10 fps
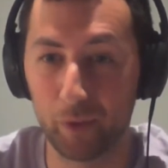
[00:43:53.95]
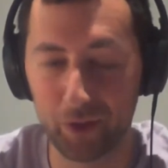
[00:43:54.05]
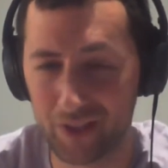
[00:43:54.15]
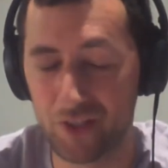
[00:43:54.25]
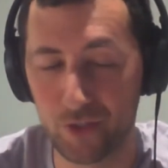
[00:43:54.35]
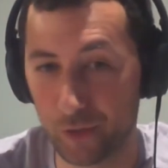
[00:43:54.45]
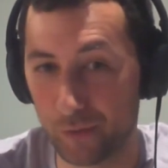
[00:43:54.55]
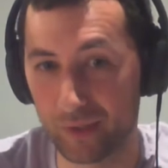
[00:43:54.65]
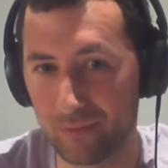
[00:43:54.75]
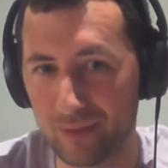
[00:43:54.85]
This is true
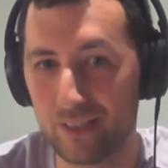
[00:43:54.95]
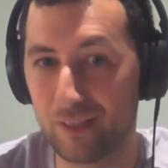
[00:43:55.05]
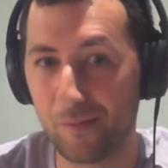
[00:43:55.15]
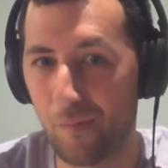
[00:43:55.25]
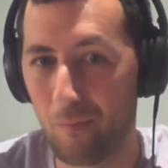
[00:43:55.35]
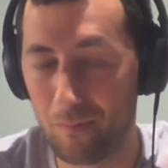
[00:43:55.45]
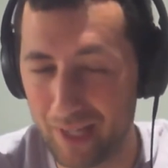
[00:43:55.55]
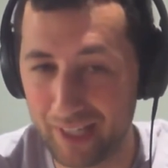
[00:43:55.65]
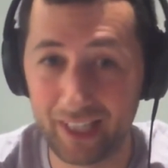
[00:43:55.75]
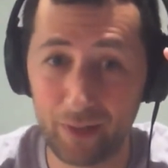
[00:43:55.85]
in
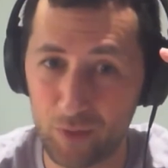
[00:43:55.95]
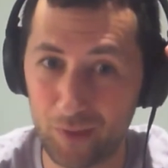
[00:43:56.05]
many games.